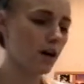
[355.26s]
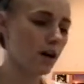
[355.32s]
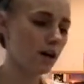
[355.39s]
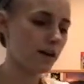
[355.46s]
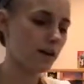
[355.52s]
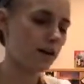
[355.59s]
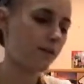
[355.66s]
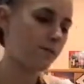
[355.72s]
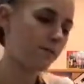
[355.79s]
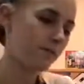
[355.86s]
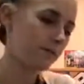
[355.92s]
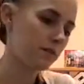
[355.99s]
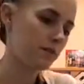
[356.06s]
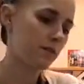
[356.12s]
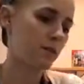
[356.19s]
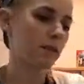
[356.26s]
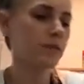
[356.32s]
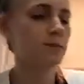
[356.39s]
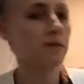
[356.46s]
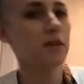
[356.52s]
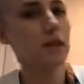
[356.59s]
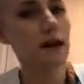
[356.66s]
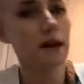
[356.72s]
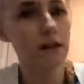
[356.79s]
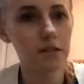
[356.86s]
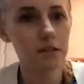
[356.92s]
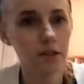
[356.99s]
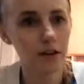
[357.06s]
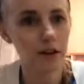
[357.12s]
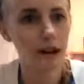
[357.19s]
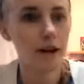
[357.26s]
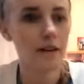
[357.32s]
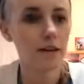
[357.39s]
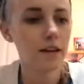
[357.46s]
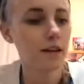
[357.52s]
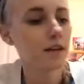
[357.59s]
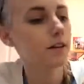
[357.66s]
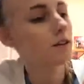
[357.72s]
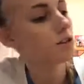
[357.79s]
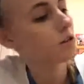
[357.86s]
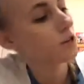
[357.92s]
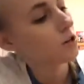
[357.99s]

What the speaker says: All right, so let's put that into our calculator.